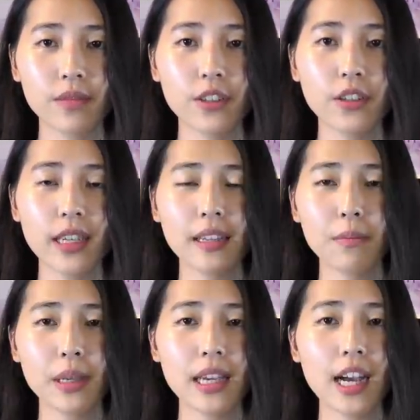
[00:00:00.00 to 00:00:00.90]
You
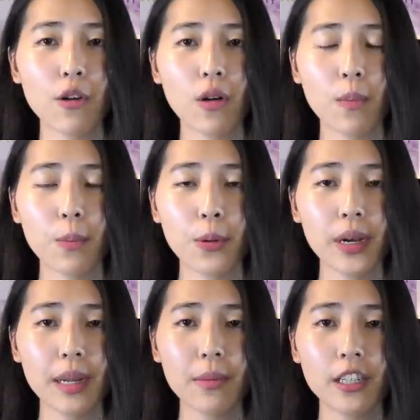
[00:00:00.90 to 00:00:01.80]
can be
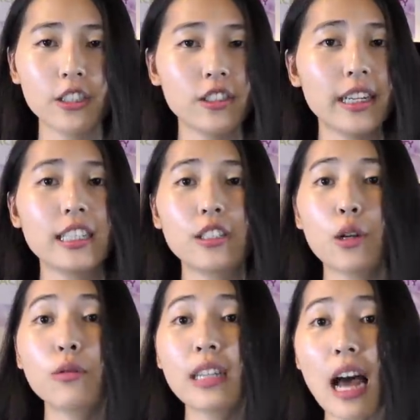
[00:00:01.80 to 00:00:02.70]
pretty much like
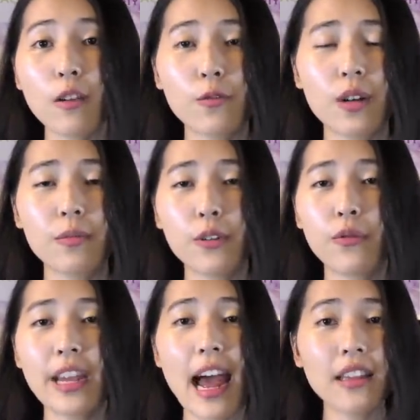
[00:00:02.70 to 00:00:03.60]
zoned out from the
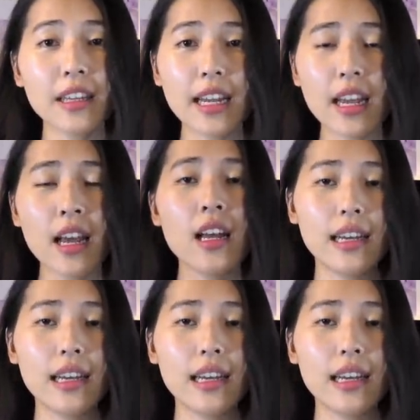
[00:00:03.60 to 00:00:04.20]
reality